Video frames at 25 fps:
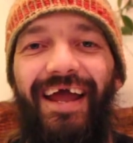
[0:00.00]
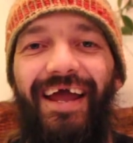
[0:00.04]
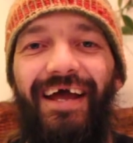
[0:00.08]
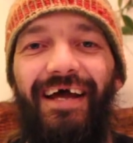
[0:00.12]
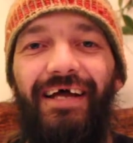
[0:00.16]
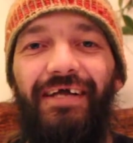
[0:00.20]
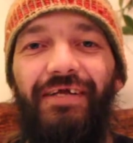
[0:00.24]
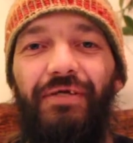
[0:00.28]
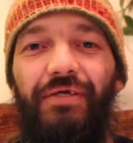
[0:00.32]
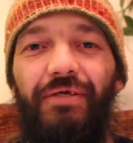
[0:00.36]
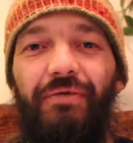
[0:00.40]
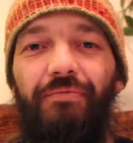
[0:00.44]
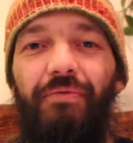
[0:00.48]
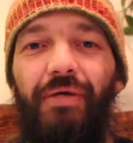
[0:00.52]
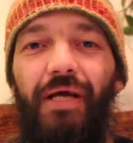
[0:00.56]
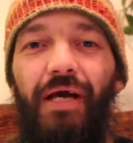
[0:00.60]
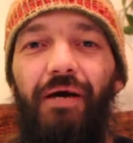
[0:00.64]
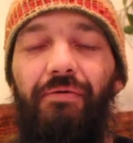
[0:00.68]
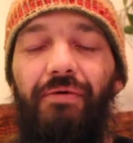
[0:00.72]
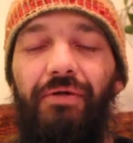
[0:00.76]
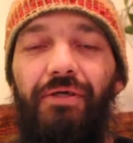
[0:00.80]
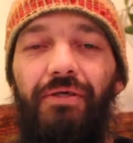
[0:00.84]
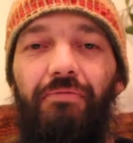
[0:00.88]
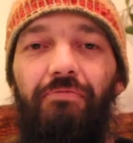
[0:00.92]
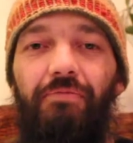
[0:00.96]
and to be
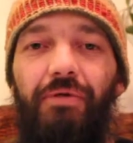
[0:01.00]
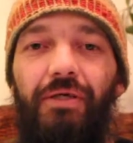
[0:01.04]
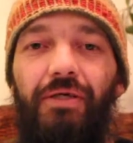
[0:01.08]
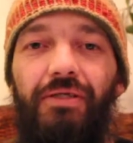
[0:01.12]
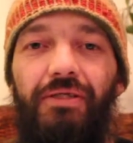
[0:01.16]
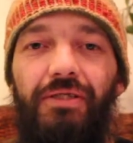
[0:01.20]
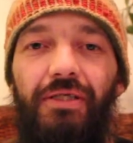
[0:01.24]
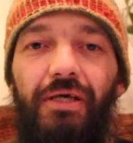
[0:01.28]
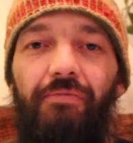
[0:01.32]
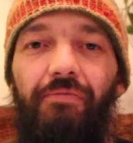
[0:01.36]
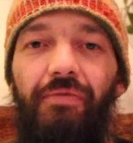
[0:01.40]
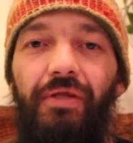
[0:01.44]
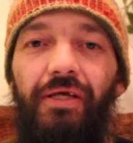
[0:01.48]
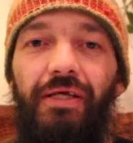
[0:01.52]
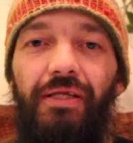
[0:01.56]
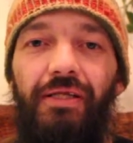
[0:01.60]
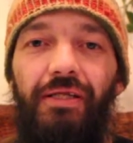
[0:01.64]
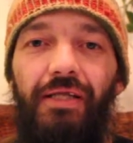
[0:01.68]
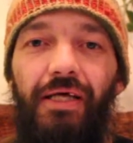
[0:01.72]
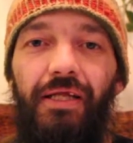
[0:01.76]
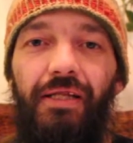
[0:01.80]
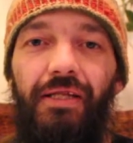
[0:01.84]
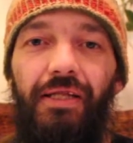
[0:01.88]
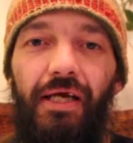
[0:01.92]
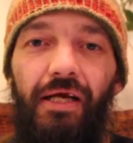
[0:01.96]
able to build something
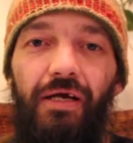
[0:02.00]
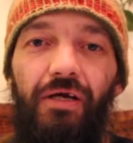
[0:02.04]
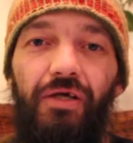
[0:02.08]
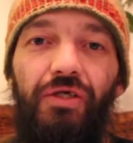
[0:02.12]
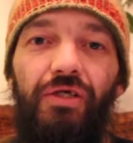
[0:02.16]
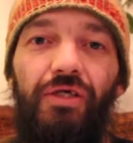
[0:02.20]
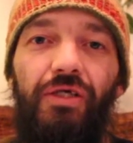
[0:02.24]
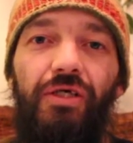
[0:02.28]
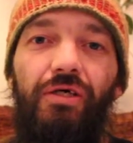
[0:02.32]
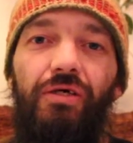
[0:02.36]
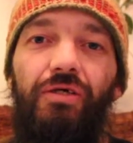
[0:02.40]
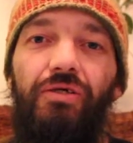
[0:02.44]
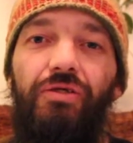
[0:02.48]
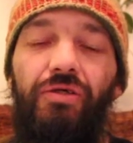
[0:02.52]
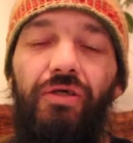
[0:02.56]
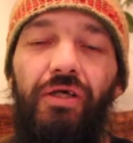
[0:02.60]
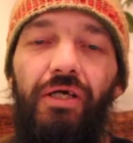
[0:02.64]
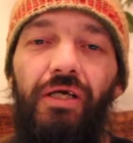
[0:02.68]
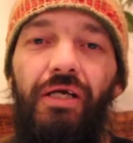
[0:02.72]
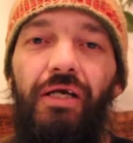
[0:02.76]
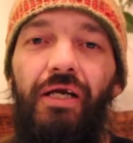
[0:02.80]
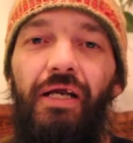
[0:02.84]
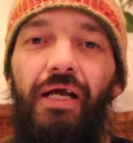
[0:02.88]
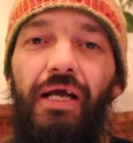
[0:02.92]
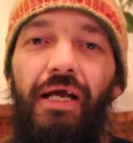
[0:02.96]
that their
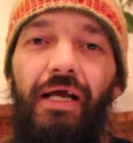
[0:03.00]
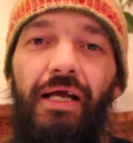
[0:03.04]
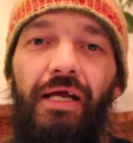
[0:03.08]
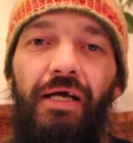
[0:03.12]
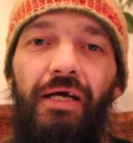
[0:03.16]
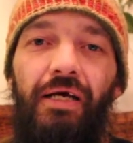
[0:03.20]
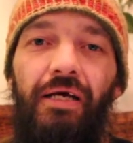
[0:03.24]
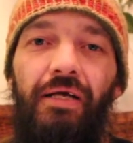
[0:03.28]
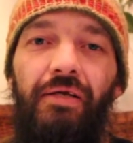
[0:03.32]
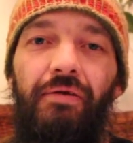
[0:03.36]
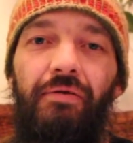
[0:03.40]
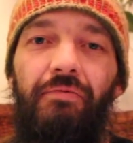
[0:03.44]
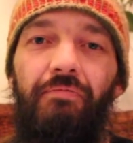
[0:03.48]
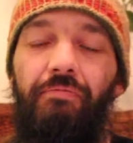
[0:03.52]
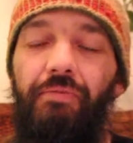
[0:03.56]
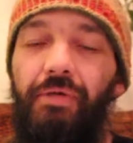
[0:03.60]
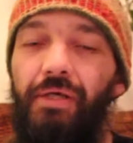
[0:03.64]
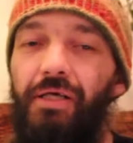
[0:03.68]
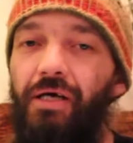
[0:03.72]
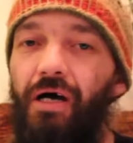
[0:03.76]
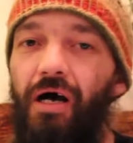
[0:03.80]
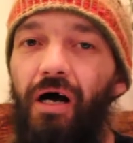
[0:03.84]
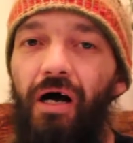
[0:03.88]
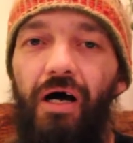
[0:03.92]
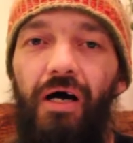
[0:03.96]
children and
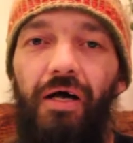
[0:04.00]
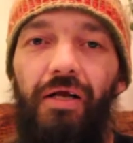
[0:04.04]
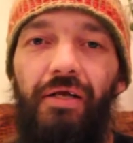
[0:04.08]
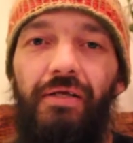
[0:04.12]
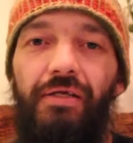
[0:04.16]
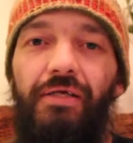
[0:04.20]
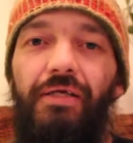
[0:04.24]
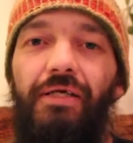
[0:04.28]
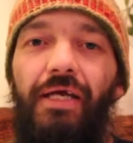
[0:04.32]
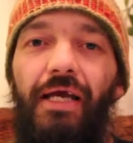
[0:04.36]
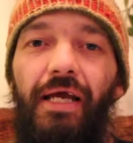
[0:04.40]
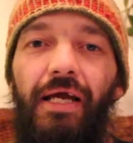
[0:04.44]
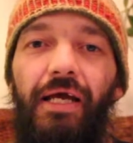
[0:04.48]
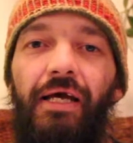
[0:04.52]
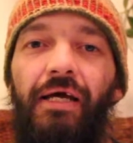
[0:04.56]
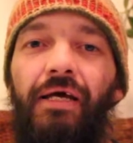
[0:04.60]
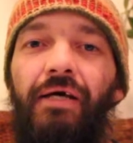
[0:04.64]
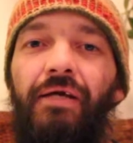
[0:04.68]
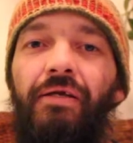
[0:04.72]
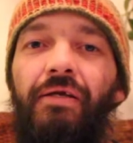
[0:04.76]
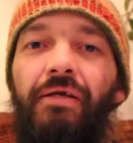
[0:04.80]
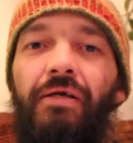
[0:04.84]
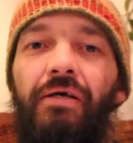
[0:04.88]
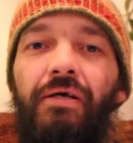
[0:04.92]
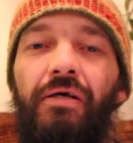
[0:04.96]
beyond
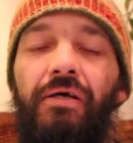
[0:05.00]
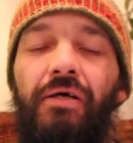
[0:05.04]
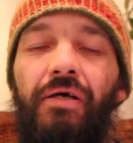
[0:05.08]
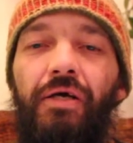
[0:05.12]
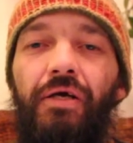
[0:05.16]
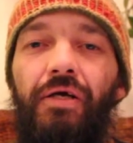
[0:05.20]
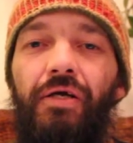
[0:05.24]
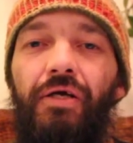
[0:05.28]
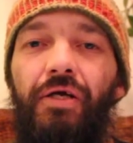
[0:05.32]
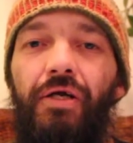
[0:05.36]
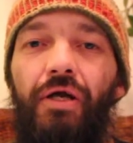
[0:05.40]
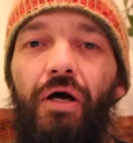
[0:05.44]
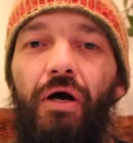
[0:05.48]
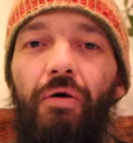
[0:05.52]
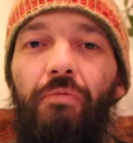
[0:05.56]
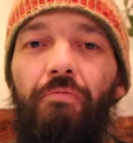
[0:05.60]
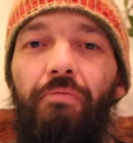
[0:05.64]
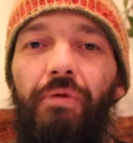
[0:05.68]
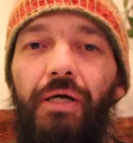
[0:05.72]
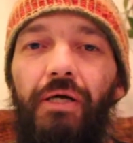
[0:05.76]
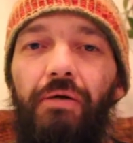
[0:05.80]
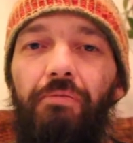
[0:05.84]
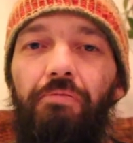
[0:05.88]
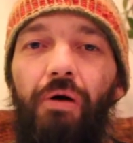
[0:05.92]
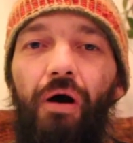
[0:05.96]
can, you know,
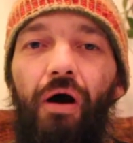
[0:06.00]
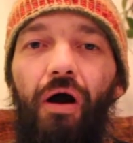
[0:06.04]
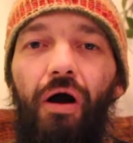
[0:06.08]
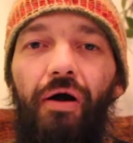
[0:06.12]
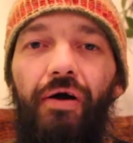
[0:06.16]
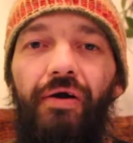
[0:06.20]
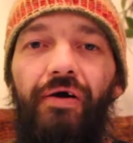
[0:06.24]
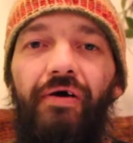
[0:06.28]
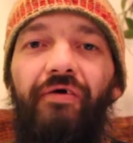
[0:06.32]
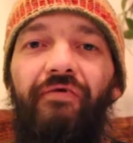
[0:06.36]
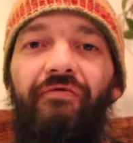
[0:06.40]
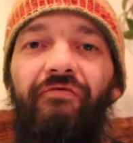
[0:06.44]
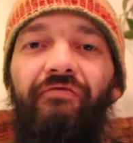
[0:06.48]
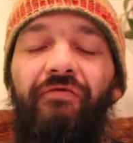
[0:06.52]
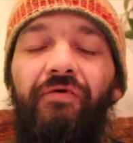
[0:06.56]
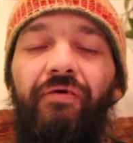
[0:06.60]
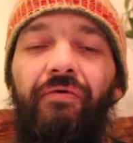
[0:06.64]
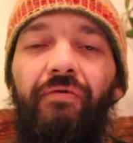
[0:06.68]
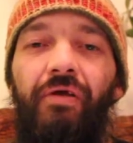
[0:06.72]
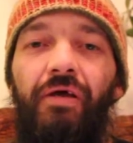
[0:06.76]
be a part of.